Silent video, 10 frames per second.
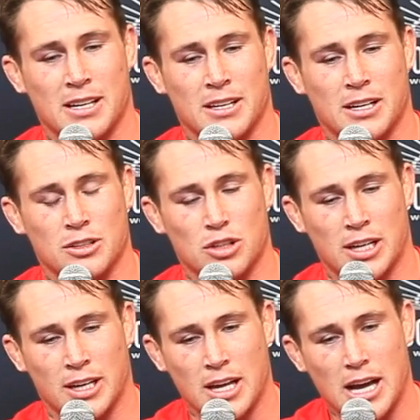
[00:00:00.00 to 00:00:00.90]

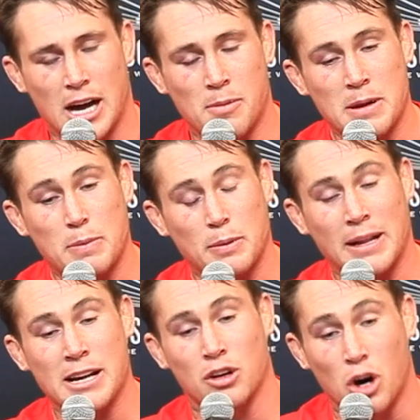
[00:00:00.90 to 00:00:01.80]
how many people
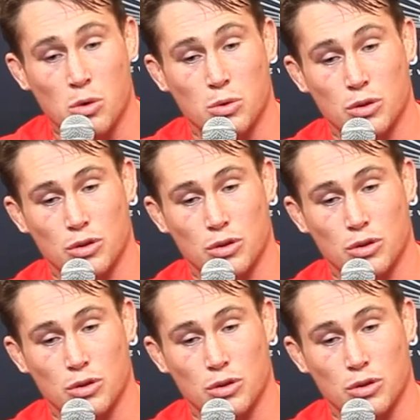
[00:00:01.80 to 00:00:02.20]
I know